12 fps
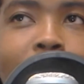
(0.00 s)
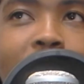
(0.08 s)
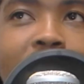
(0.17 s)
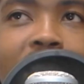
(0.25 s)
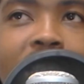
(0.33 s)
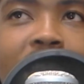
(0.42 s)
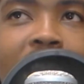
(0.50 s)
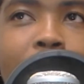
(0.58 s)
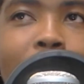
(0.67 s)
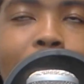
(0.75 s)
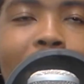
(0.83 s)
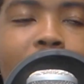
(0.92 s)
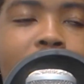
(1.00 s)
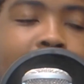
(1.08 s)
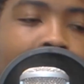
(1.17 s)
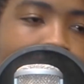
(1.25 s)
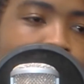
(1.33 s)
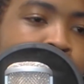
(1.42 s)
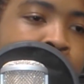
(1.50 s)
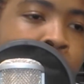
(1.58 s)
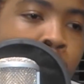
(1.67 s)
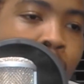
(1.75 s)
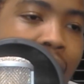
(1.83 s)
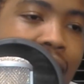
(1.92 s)
when this year came about,
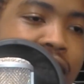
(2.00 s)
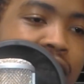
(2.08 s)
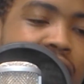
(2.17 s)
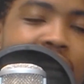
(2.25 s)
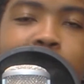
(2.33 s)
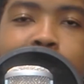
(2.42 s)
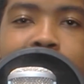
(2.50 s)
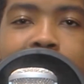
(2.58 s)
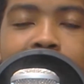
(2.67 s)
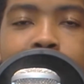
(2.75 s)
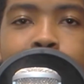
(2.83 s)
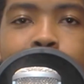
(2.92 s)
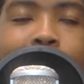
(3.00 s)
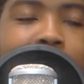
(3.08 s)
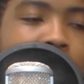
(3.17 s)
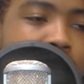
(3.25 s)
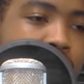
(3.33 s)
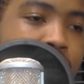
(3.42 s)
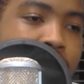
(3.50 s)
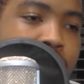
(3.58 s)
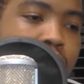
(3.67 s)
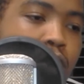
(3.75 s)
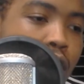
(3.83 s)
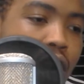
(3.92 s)
I'd just like to say one thing
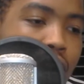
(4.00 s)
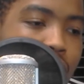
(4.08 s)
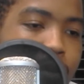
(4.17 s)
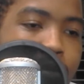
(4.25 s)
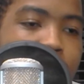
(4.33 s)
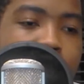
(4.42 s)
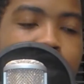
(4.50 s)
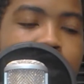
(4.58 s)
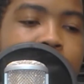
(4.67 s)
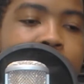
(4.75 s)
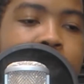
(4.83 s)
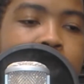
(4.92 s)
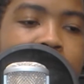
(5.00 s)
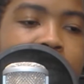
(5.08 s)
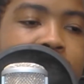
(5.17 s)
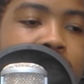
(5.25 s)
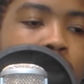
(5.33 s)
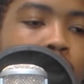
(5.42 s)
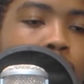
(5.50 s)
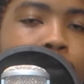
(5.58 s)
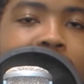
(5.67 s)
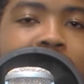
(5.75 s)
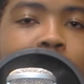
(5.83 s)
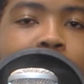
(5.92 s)
to our Minister of Education or our
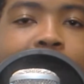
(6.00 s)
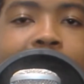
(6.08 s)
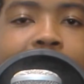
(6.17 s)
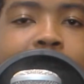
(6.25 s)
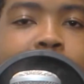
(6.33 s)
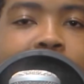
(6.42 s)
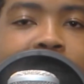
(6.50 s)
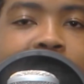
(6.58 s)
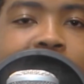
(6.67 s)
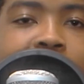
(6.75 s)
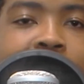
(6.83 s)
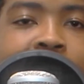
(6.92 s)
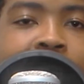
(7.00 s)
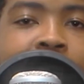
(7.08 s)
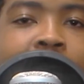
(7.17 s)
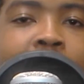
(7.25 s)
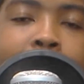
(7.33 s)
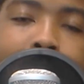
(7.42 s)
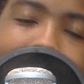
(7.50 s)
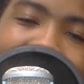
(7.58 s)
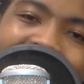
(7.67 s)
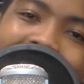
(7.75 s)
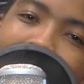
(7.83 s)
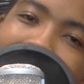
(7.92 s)
Minister of Higher Education.
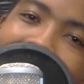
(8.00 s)
Play out